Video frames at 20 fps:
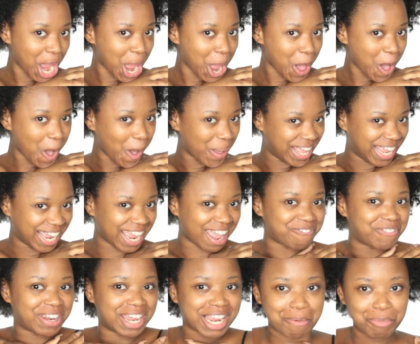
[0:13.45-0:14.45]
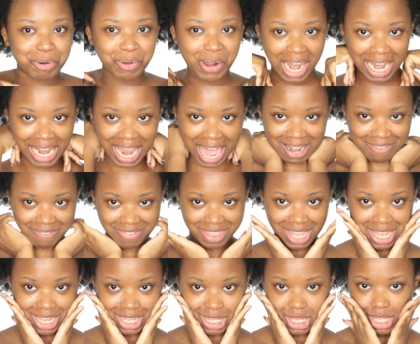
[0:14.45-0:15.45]
I feel like I'm doing a lot of
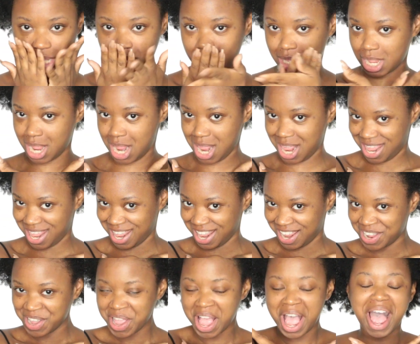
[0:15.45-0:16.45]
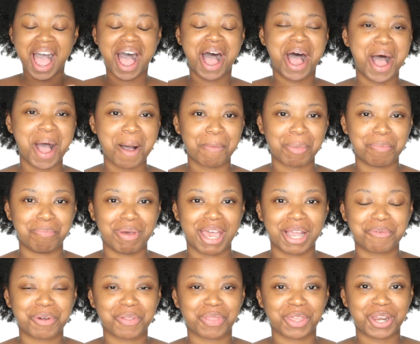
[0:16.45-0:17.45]
this. I'm
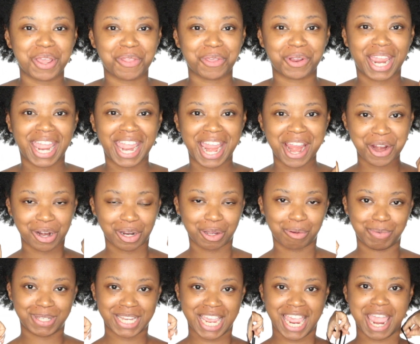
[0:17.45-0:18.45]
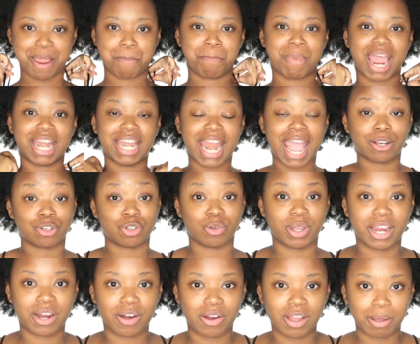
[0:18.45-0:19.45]
back with another hair update, my natural
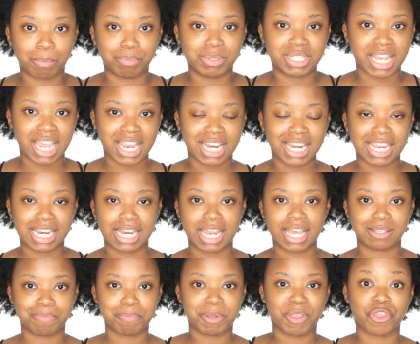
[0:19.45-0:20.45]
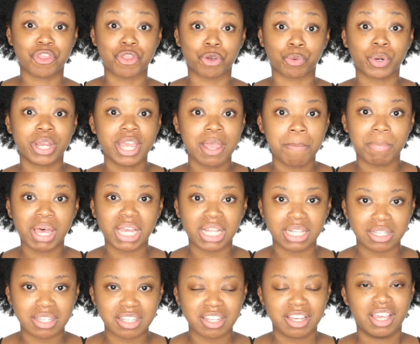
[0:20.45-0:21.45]
hair update. It has been 3
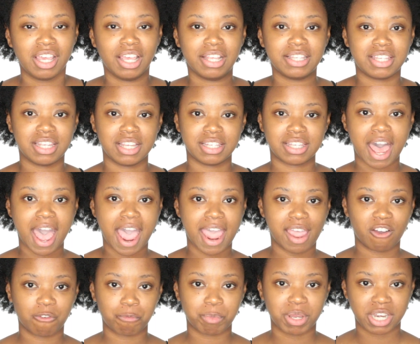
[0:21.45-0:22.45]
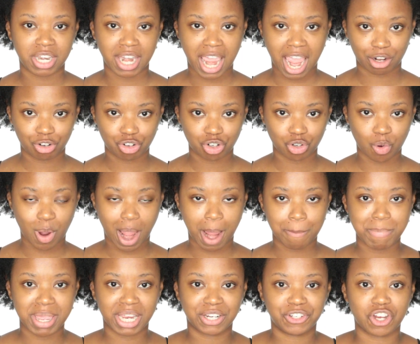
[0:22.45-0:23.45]
months since I have been natural.
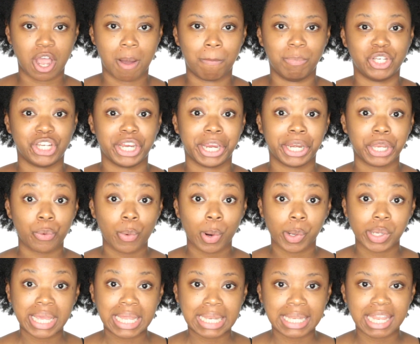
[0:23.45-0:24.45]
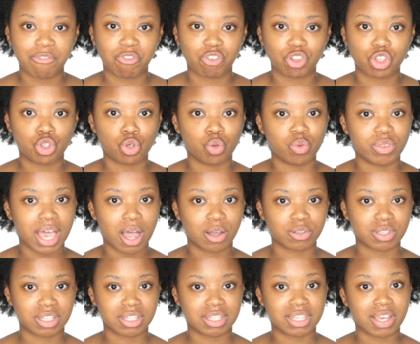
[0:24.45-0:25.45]
I big chopped January 11th,
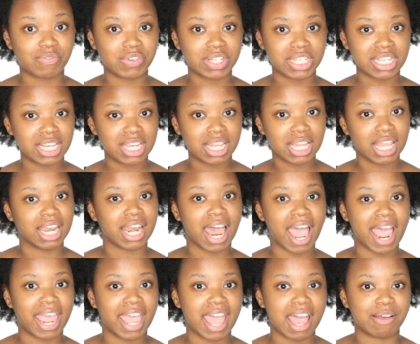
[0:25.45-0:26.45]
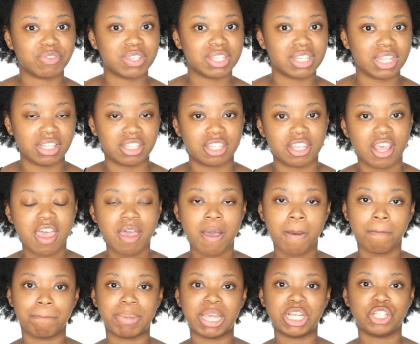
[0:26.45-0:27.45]
2017, and I have since
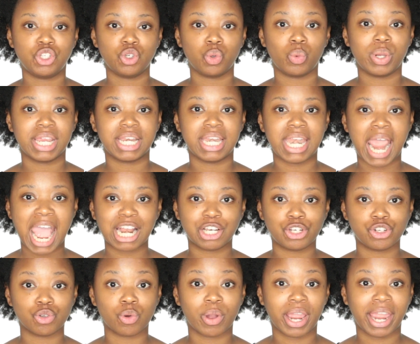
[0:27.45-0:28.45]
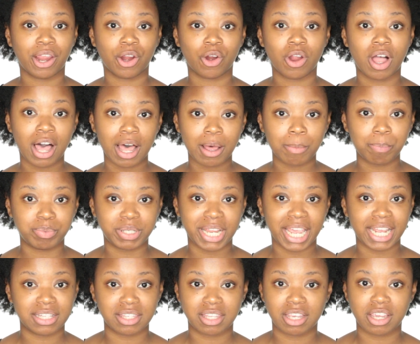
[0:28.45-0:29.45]
been doing natural hair
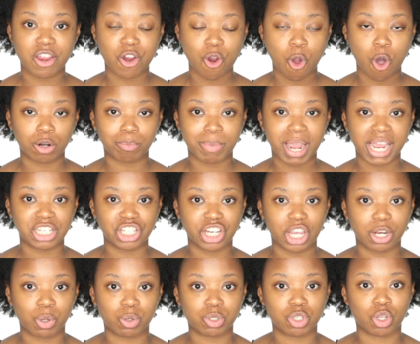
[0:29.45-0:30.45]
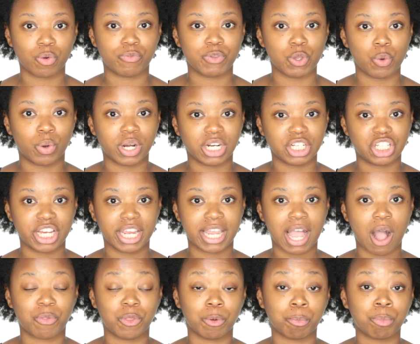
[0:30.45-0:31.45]
updates here on my channel. So if you want to
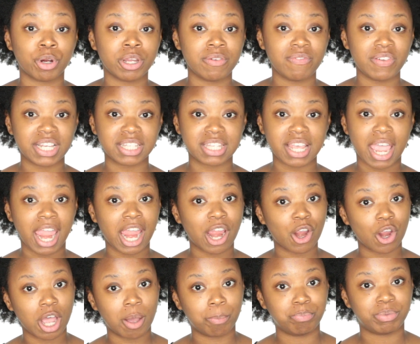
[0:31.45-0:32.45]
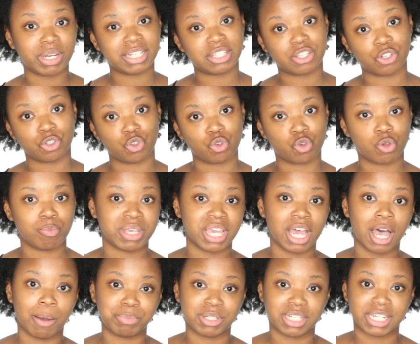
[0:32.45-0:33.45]
check out the previous hair updates so you can
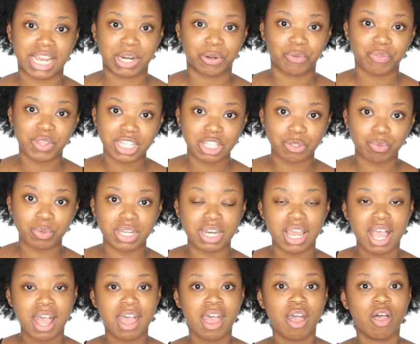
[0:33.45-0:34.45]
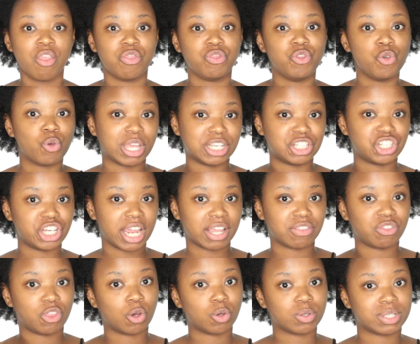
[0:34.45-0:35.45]
be up to date on this one, you can
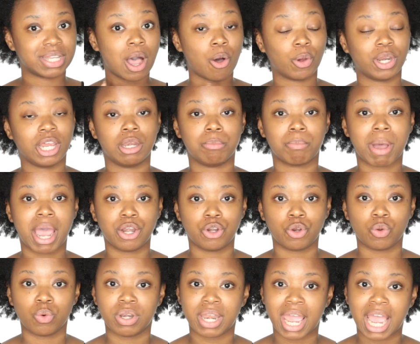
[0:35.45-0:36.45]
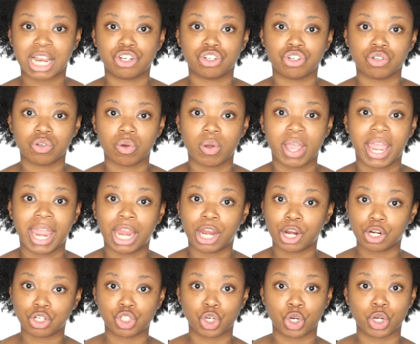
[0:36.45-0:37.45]
check those out in my new natural
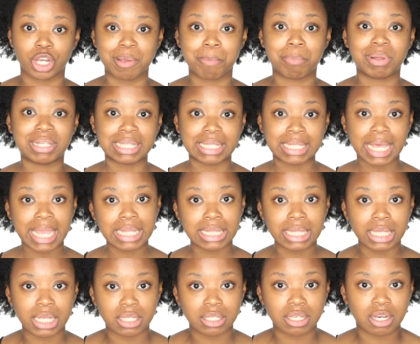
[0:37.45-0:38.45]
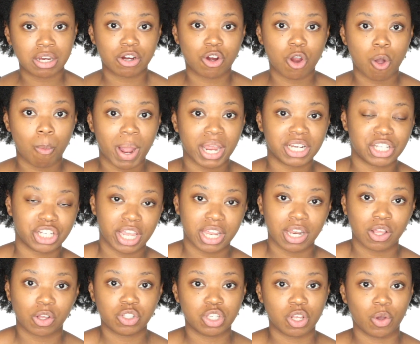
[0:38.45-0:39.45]
hair journey playlist here on my
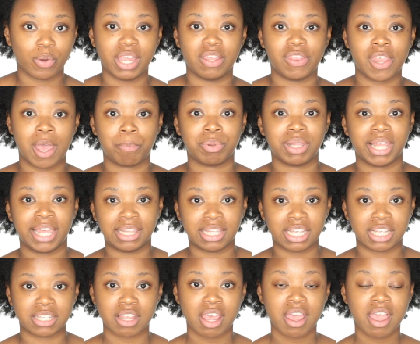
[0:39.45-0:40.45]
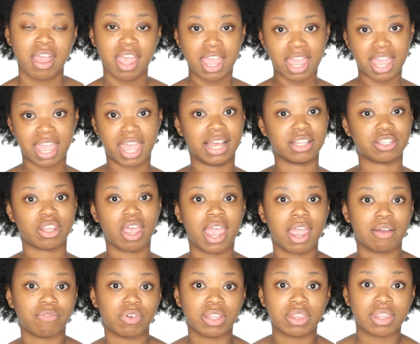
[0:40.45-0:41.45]
channel. So in that playlist, it has
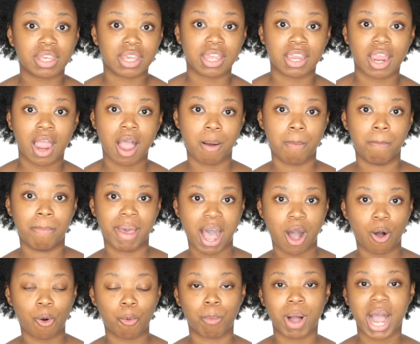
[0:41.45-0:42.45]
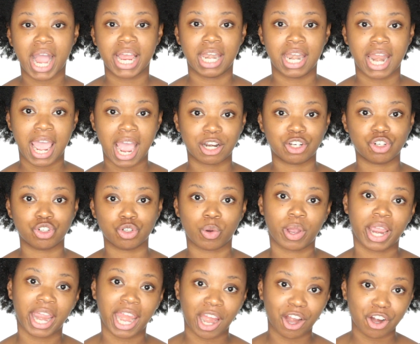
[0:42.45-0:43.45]
everything about my
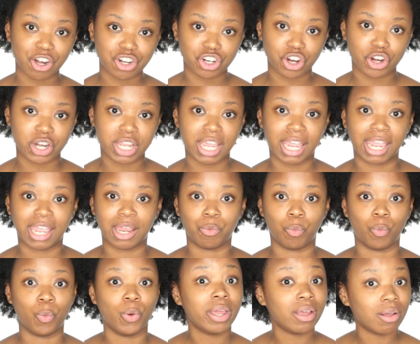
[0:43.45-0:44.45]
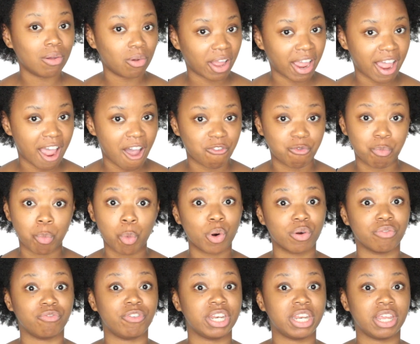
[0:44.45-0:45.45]
natural hair journey and will have
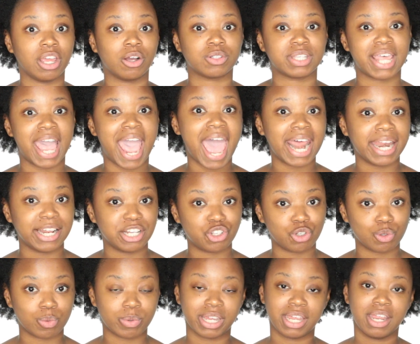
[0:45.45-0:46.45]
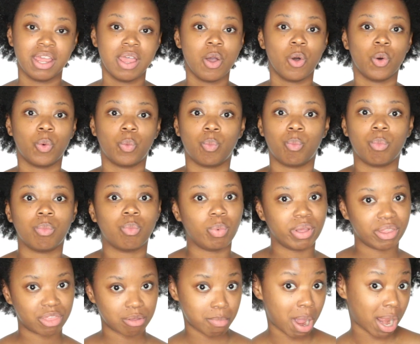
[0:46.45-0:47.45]
more videos added to it
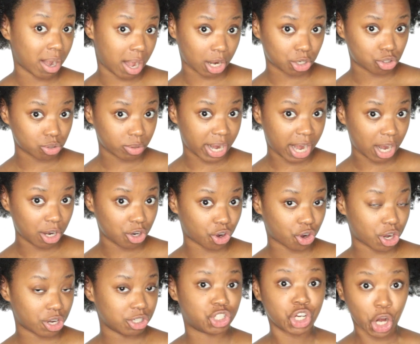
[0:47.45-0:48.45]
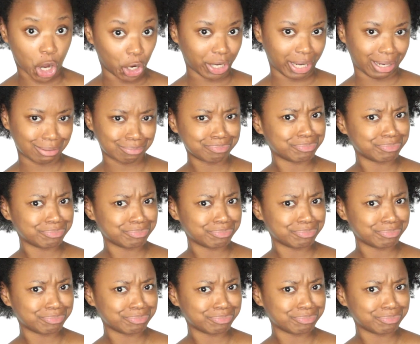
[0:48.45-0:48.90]
with my natural hair journey.